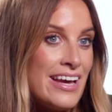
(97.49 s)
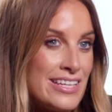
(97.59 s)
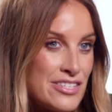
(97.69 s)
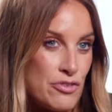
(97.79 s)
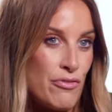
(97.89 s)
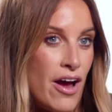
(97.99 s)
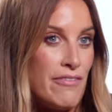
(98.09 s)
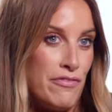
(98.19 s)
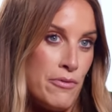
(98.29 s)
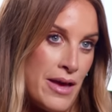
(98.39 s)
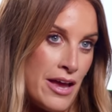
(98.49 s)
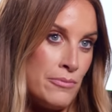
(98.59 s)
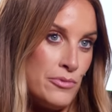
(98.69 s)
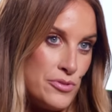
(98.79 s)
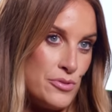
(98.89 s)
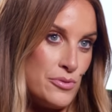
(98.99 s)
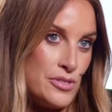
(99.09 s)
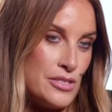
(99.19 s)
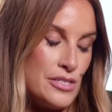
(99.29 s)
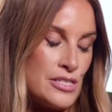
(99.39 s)
is derived from animal
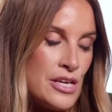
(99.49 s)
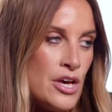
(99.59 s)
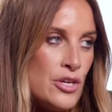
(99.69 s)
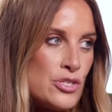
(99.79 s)
sources.